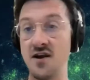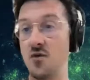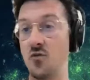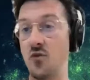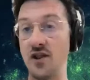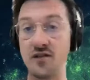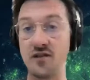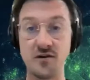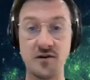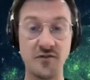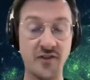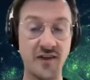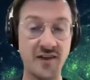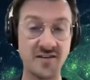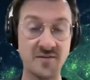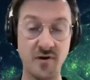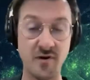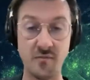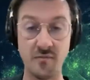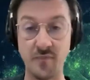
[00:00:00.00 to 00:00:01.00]
We learned things
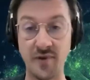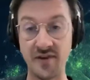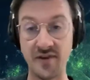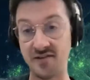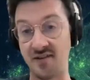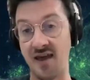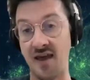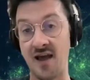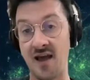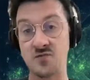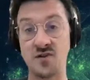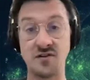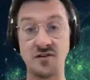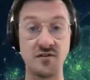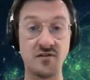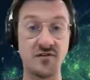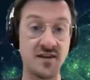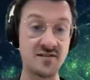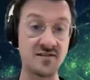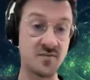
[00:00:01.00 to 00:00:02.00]
about business cash. We
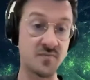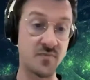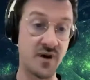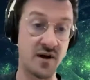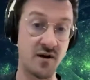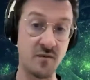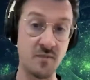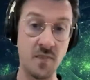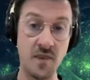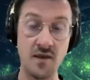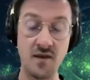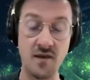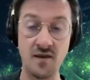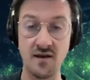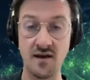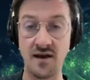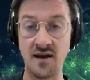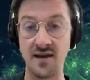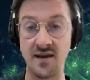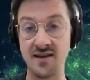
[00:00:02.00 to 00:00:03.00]
learned things about
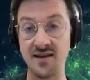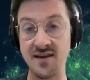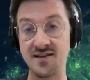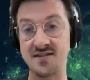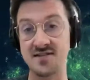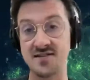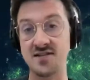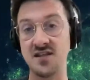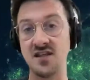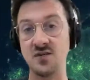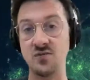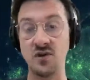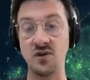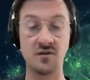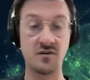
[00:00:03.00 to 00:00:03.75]
ESD.